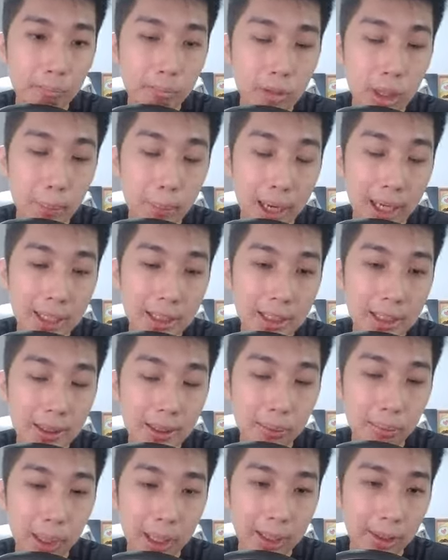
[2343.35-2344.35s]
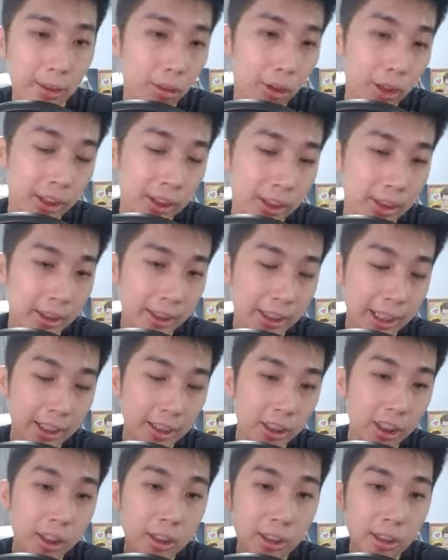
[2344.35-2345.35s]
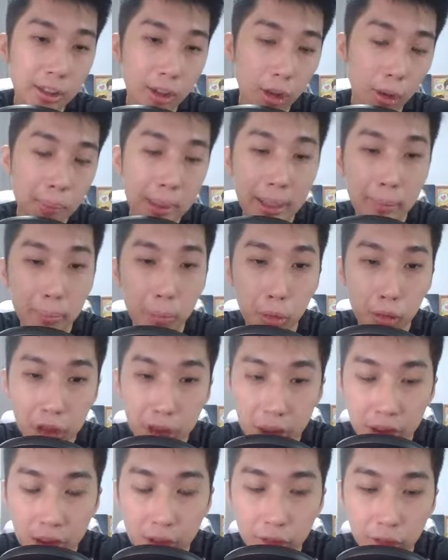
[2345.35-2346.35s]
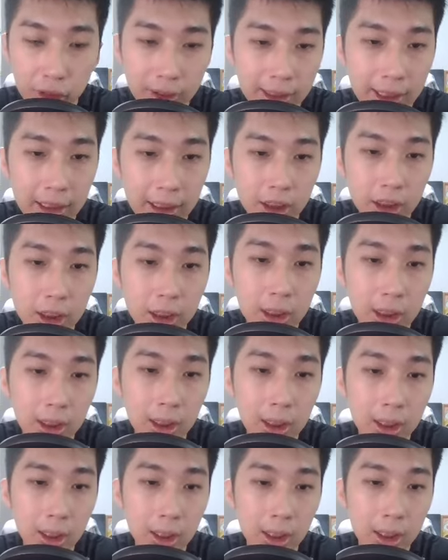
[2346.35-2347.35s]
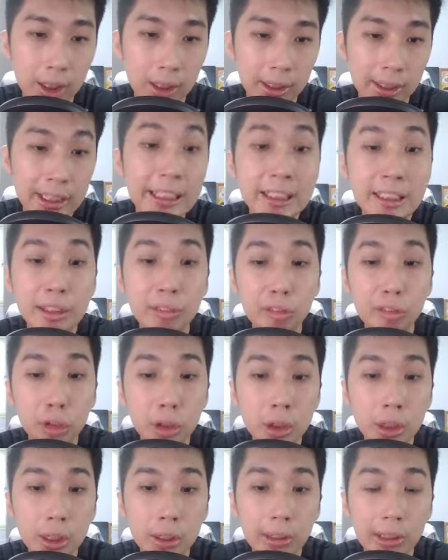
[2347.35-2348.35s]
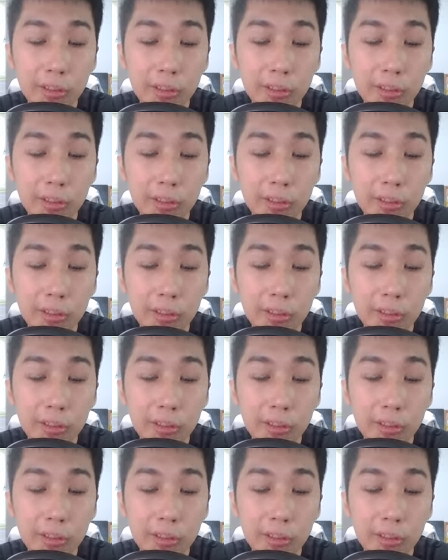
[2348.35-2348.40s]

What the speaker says: the buyers here might want to cater or make provisions for such needs in future.